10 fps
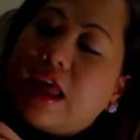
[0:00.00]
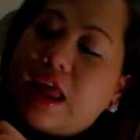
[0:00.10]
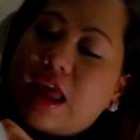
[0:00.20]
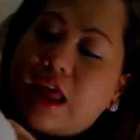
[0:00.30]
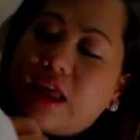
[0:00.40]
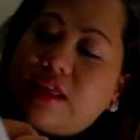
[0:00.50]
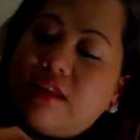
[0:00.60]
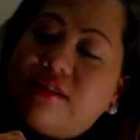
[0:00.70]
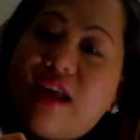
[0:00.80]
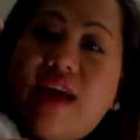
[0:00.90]
and the
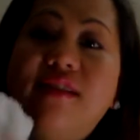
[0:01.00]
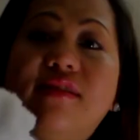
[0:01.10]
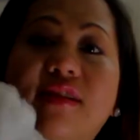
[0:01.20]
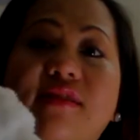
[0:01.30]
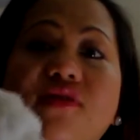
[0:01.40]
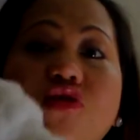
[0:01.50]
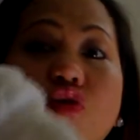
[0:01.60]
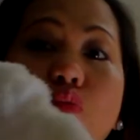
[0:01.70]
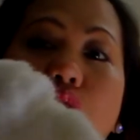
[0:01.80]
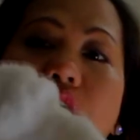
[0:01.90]
size is
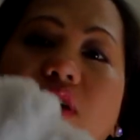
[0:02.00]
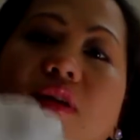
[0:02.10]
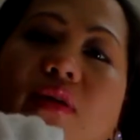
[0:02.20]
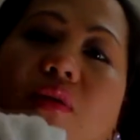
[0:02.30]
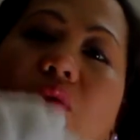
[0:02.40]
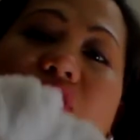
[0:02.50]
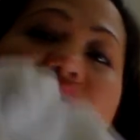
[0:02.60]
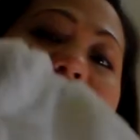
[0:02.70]
newborn, which